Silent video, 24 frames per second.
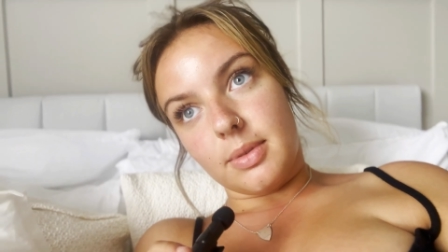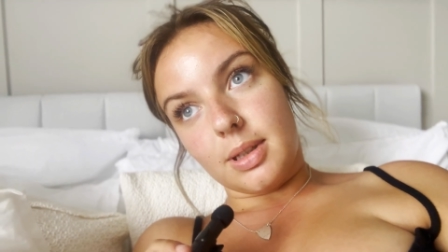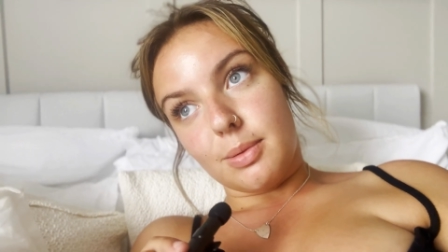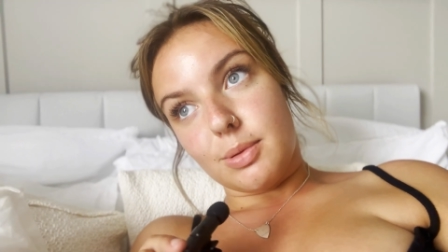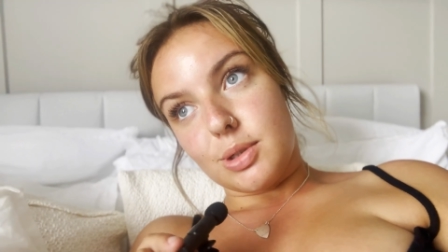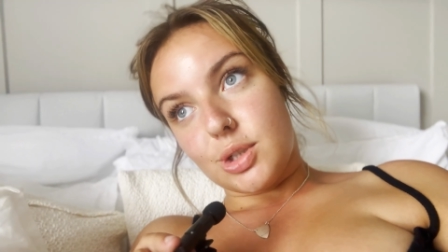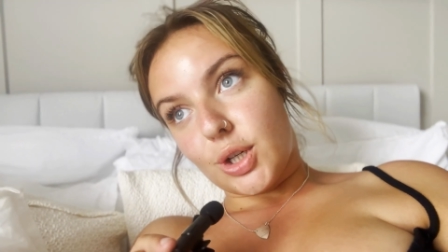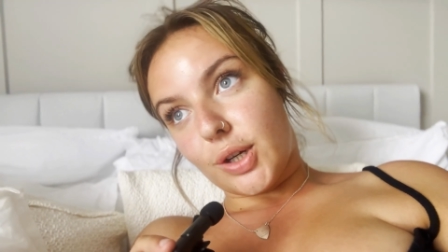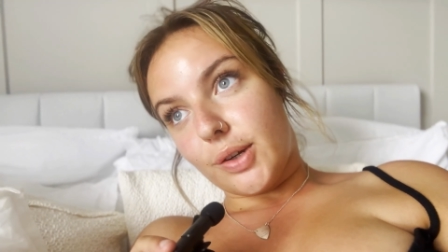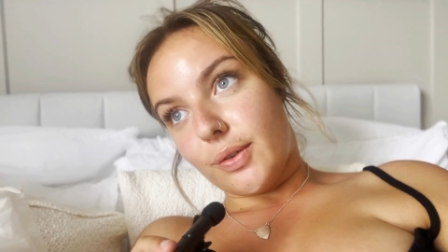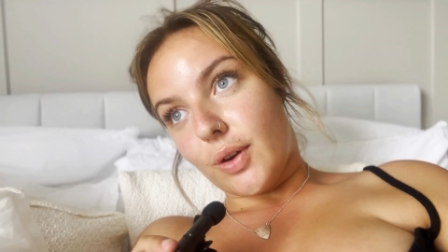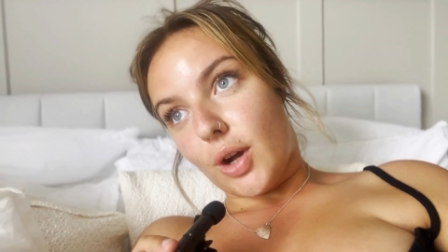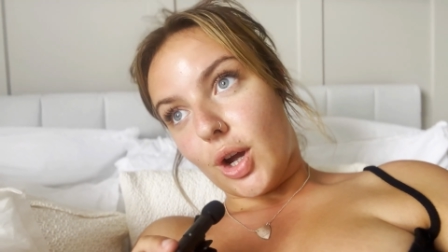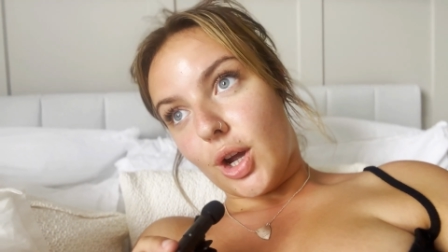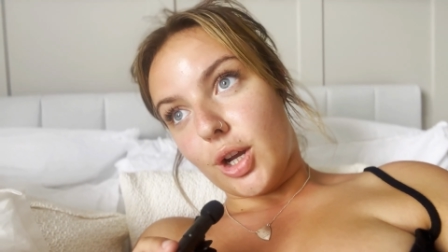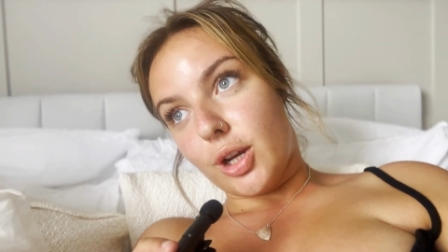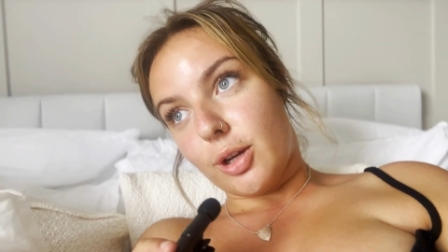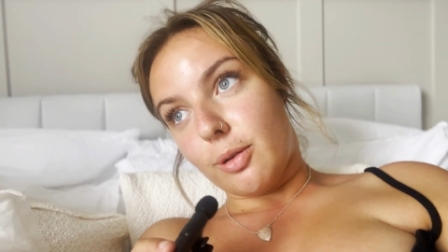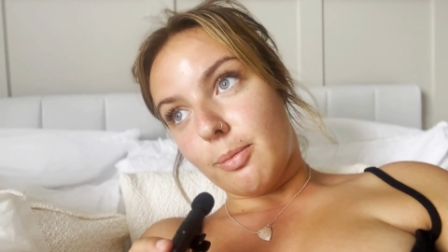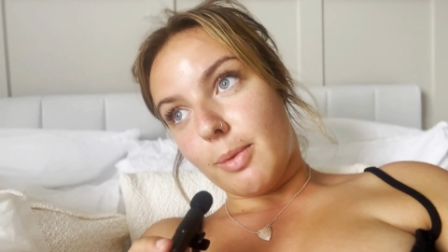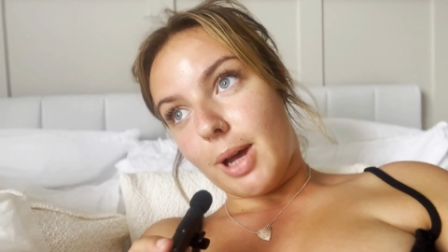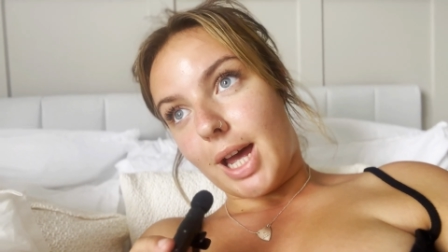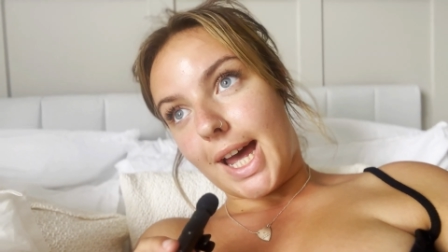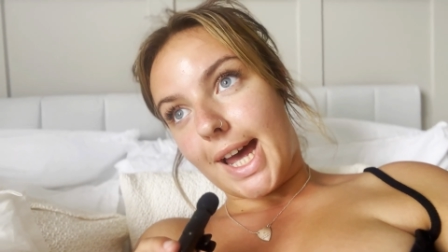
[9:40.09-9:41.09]
then we drove
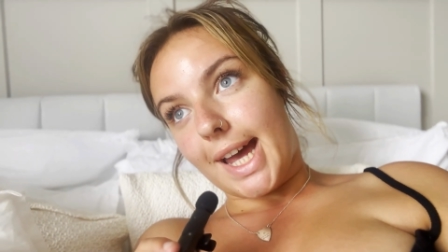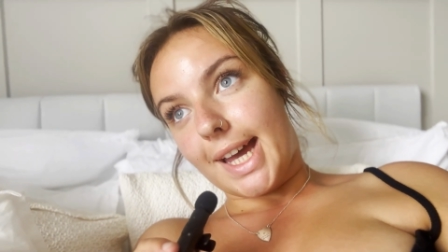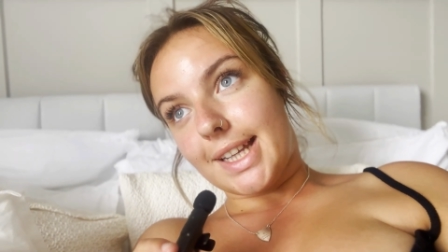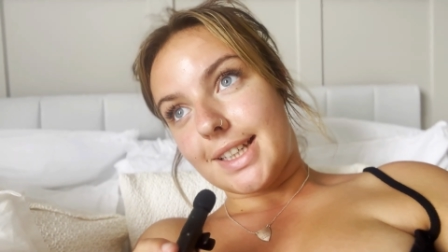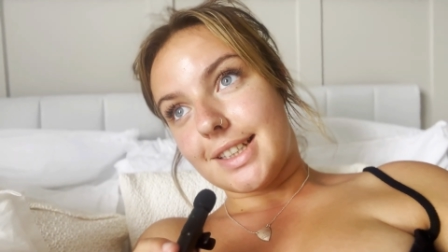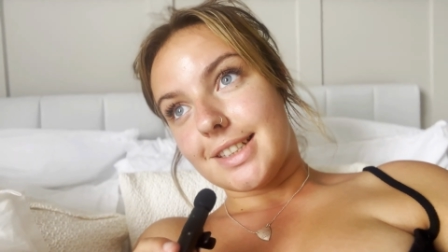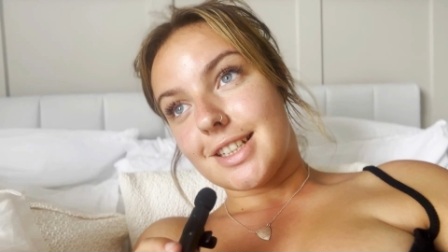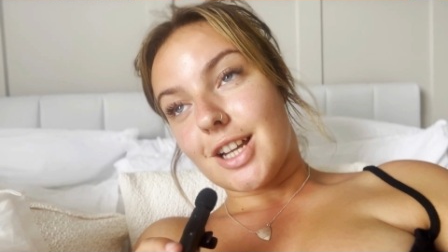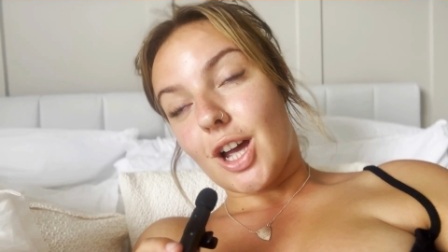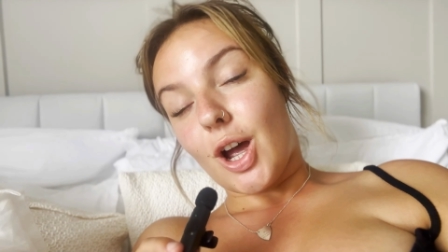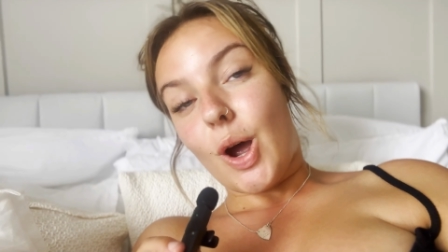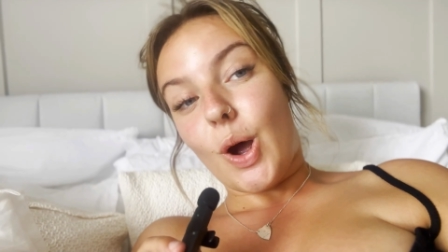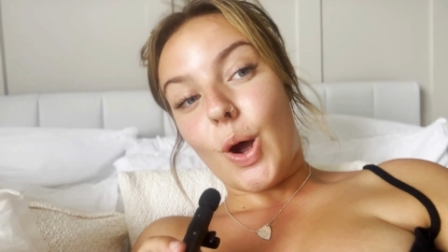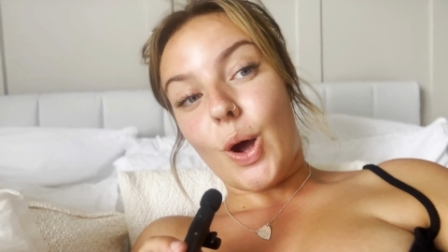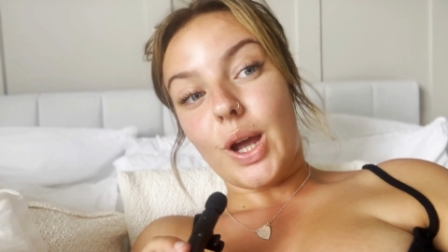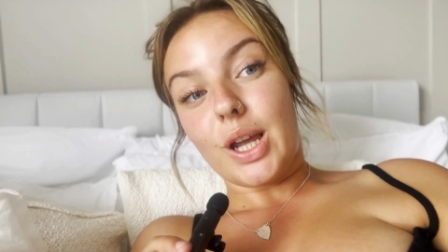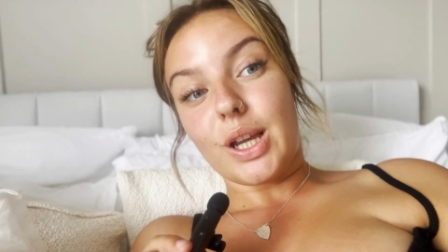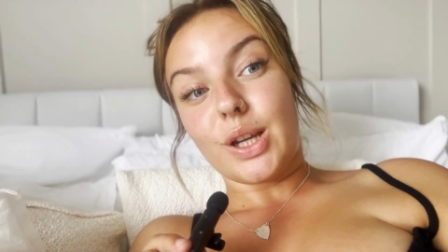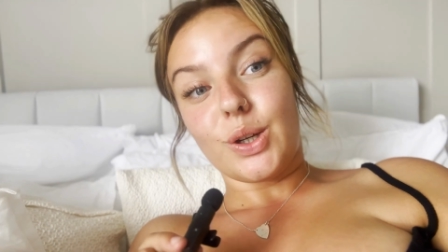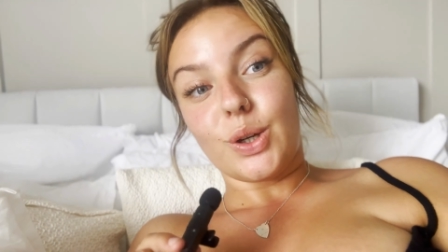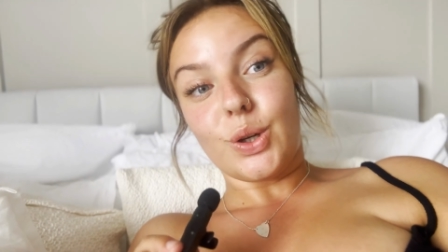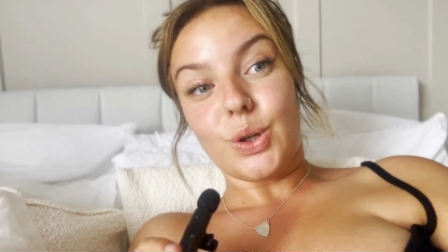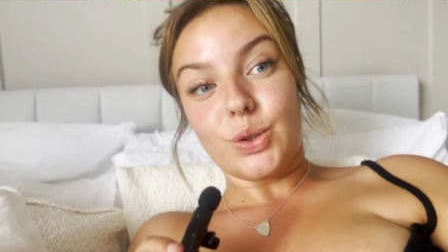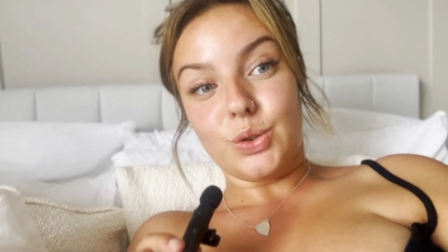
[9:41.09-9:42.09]
home and
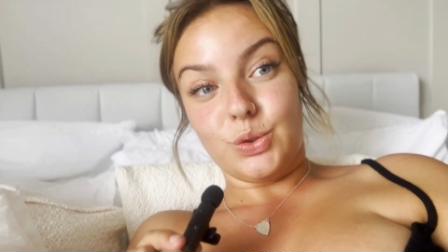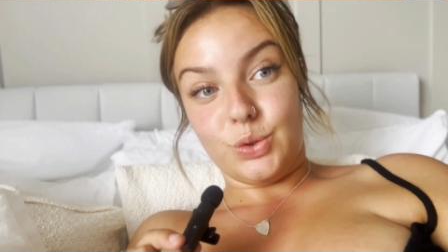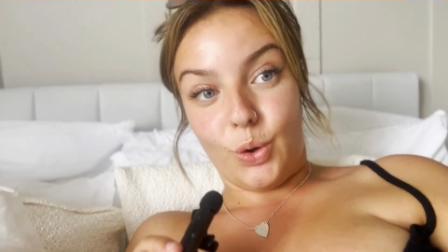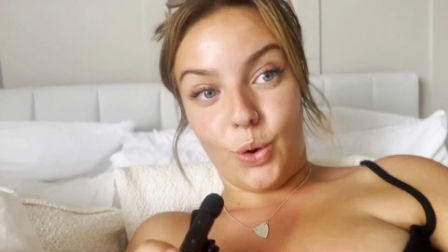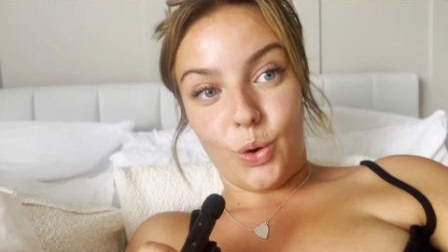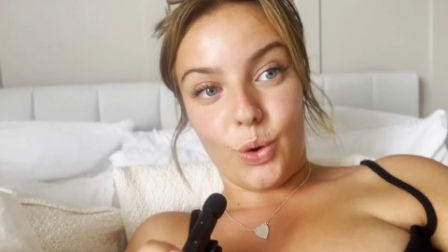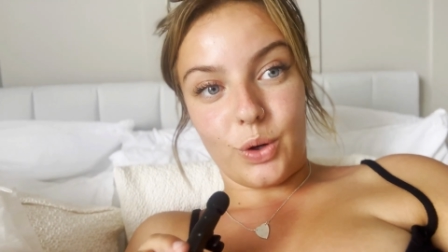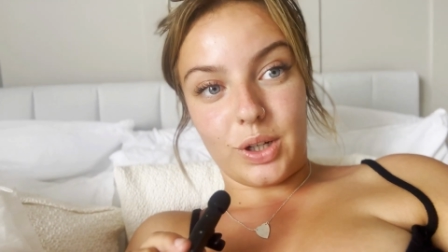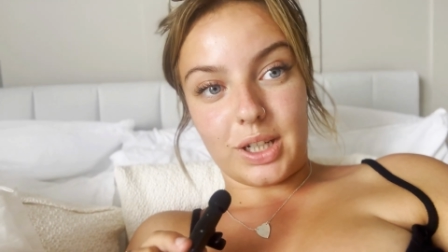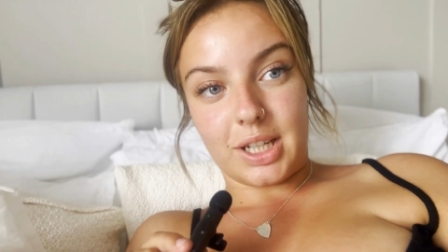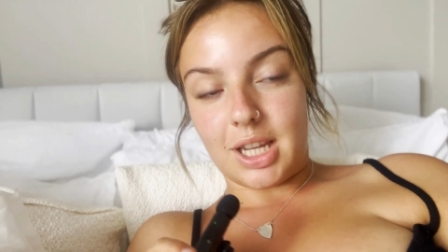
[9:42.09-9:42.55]
I could not